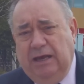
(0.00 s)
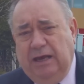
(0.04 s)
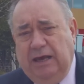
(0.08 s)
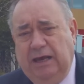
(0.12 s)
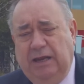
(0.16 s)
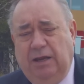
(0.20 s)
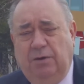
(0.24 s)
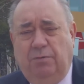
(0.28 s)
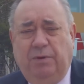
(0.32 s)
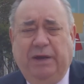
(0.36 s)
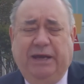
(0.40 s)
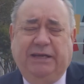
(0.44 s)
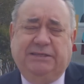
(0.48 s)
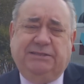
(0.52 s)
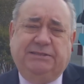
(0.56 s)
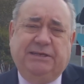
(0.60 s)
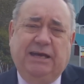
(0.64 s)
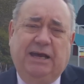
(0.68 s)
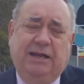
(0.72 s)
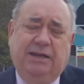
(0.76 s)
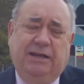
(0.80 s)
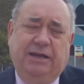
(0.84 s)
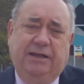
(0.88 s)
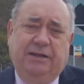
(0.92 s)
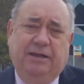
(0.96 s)
in a way
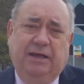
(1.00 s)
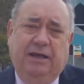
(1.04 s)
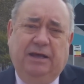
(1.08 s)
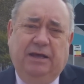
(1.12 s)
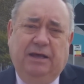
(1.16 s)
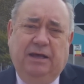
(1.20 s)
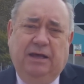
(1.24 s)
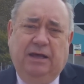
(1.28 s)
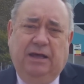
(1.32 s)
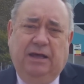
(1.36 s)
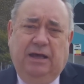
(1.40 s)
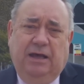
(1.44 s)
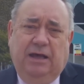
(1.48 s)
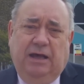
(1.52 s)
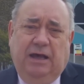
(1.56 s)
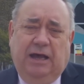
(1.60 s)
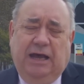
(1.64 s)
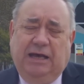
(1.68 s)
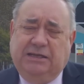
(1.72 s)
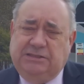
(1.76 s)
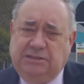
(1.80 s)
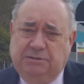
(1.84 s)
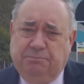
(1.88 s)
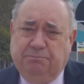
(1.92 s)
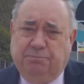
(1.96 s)
certainly that
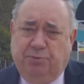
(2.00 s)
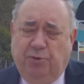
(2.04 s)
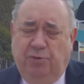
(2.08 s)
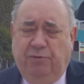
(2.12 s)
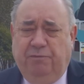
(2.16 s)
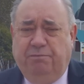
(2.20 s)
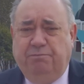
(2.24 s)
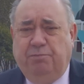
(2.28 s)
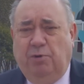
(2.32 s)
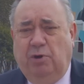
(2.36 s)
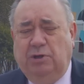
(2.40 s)
hasn't proved